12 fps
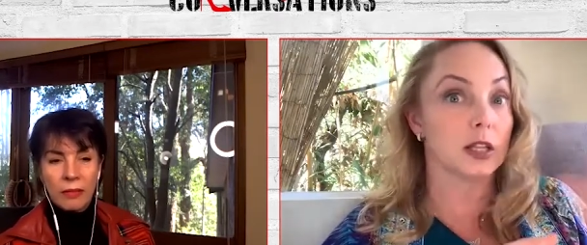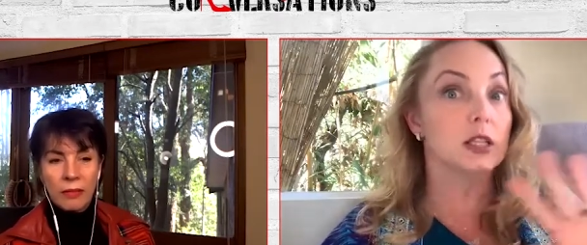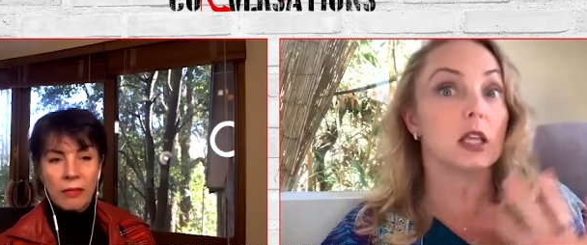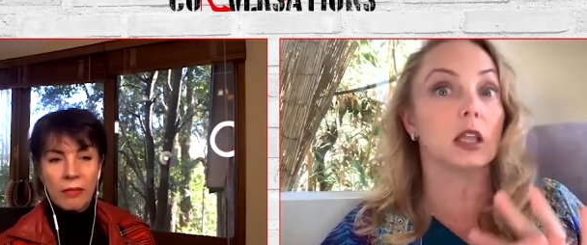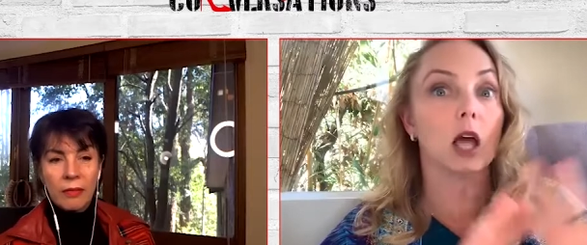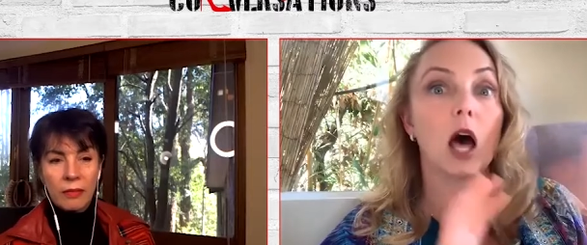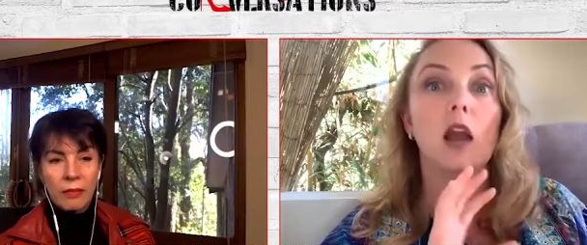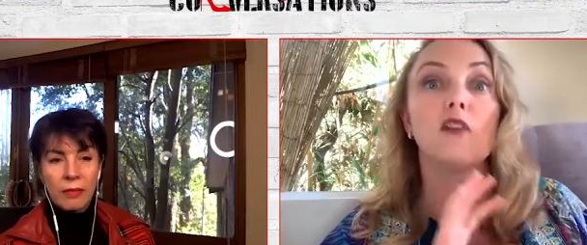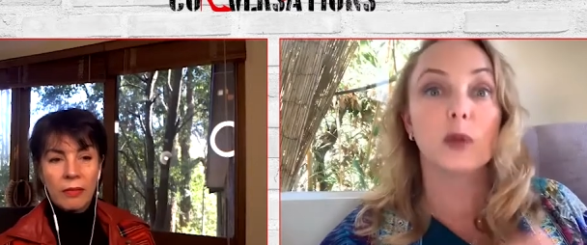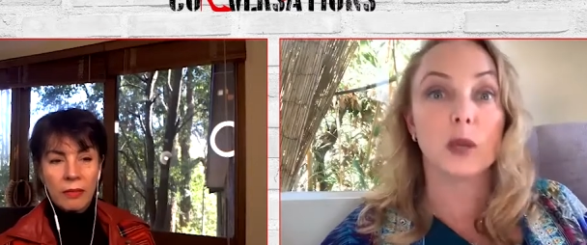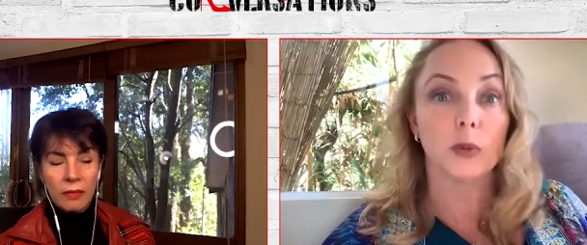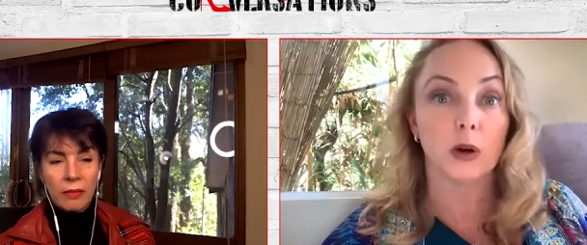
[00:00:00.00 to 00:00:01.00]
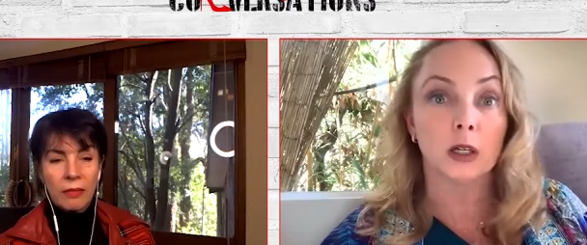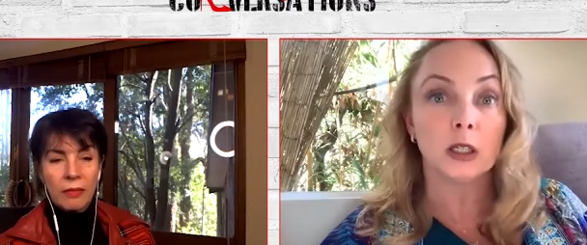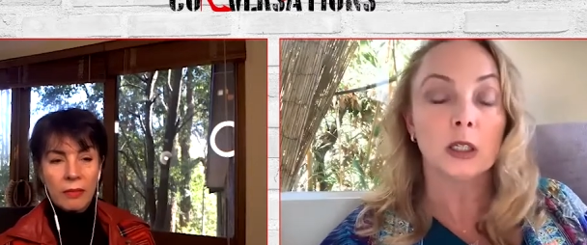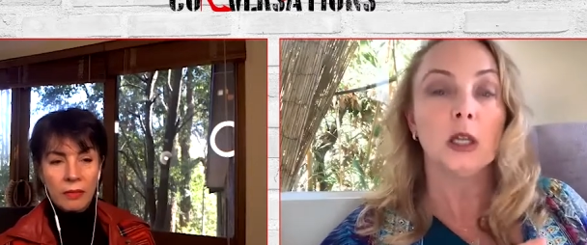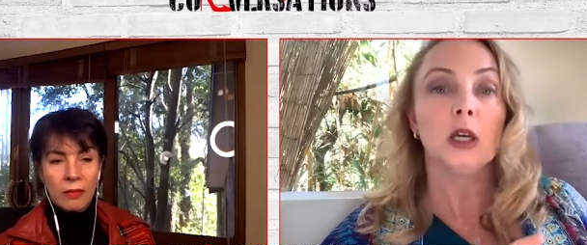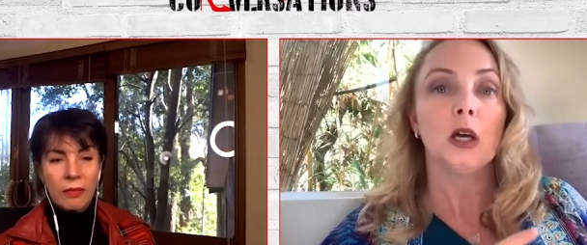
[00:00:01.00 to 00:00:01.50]
Speaker 1: that's a lot of people
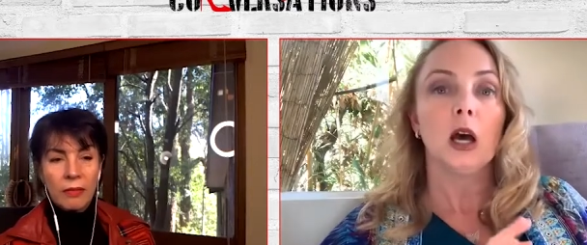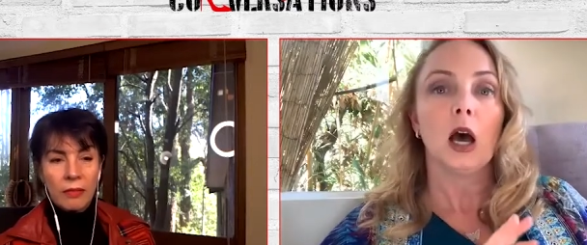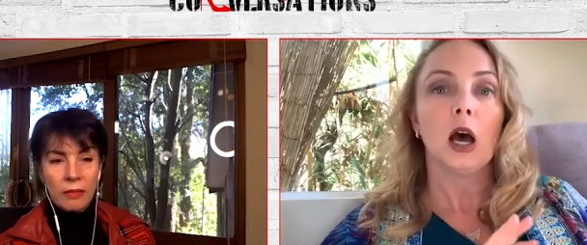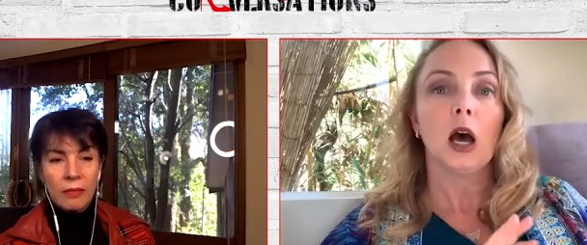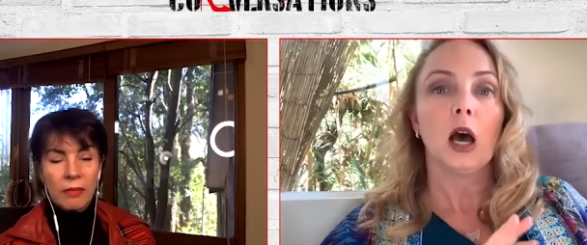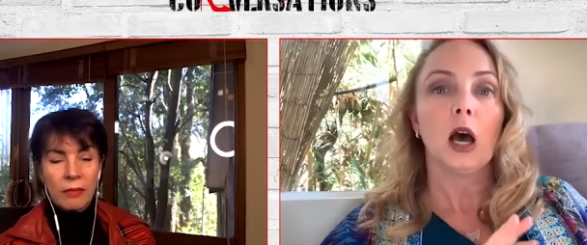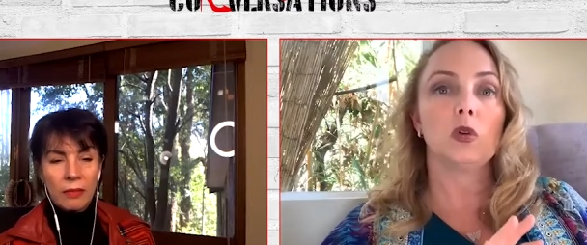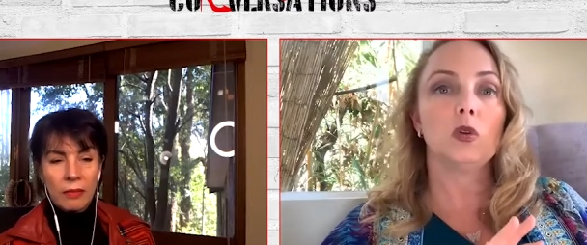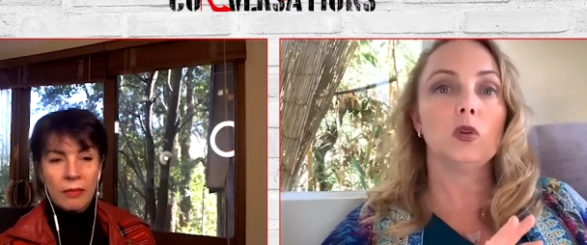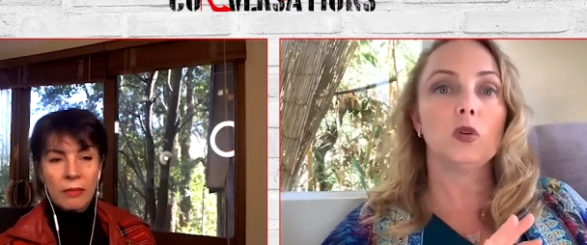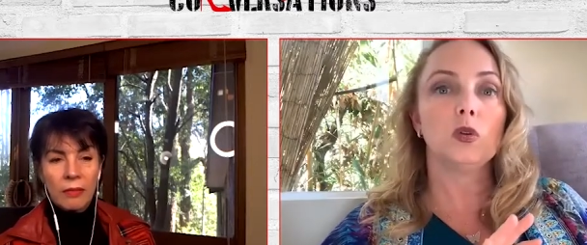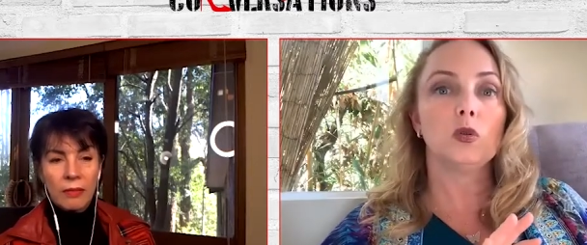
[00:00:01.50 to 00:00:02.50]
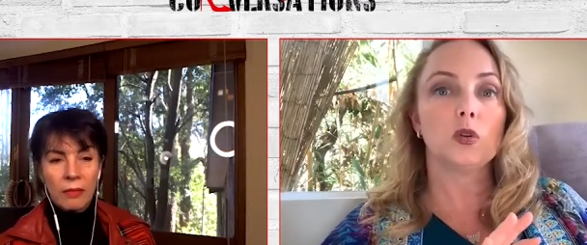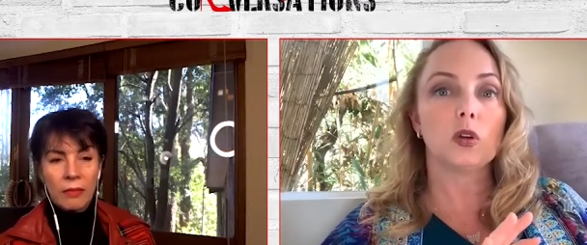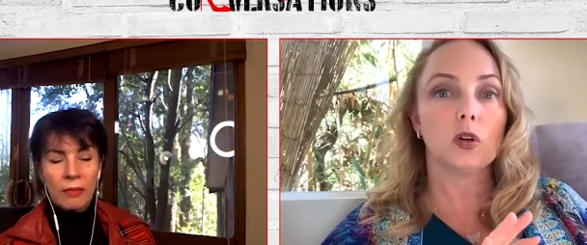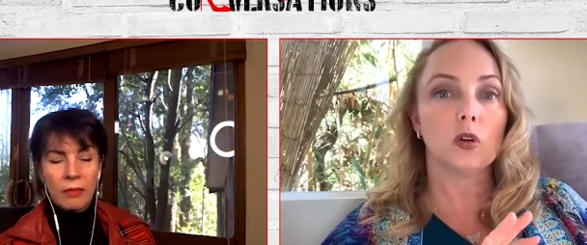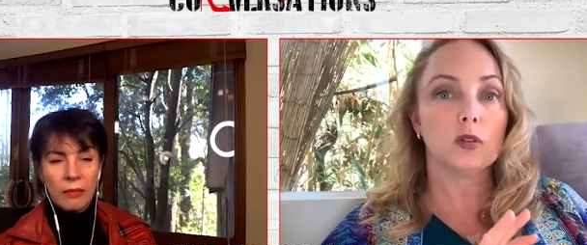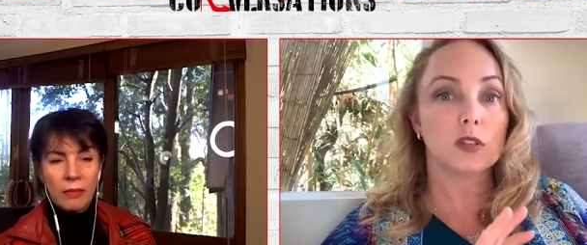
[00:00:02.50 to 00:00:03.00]
um, who
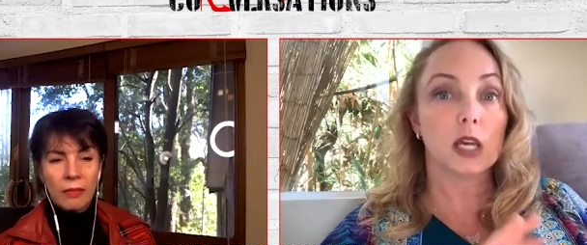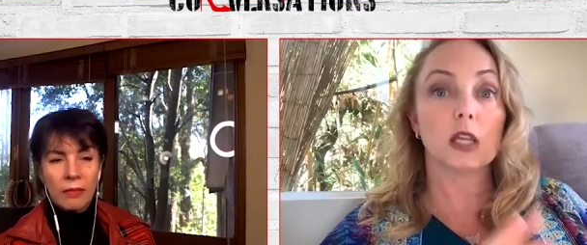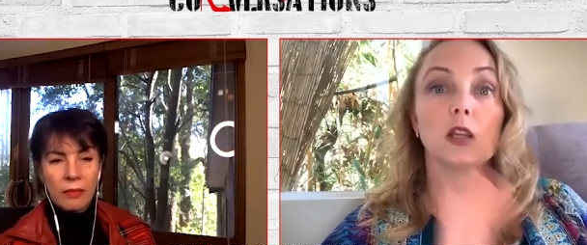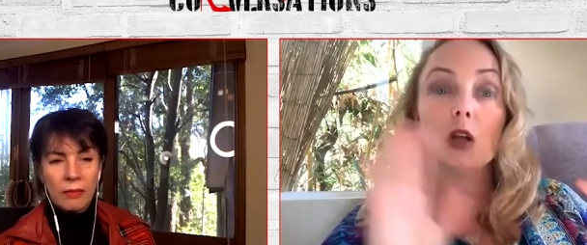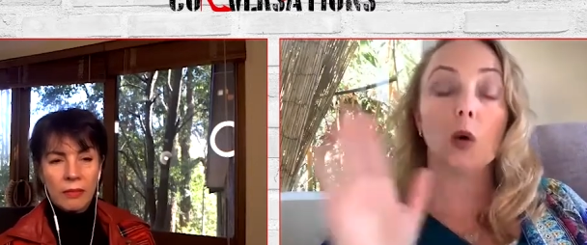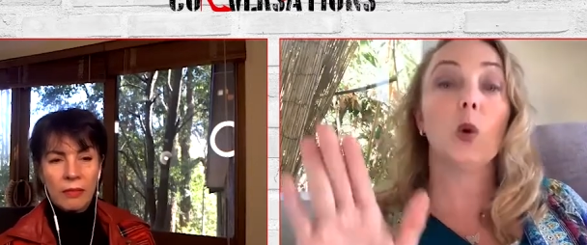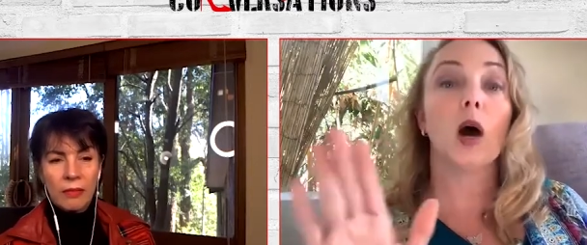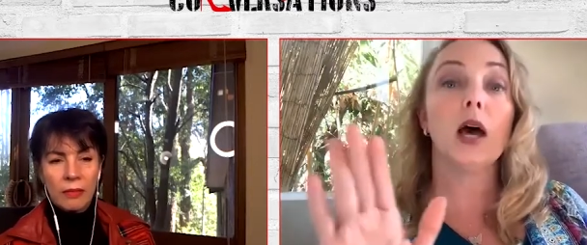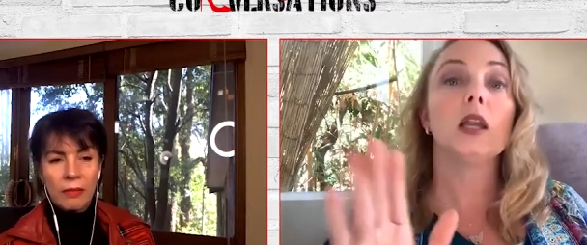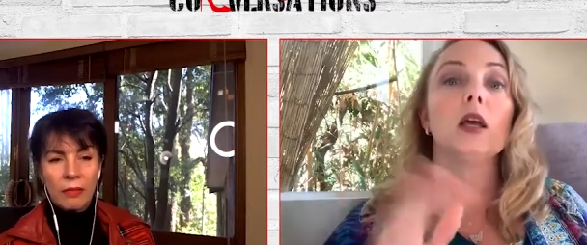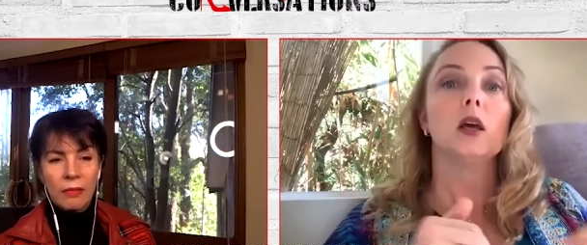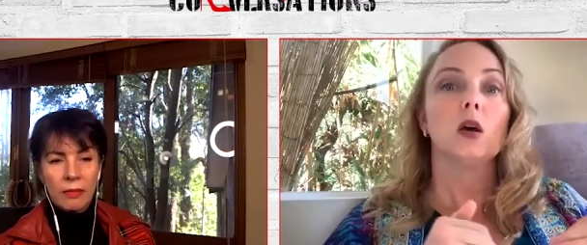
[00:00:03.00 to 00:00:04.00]
you know said, you know what,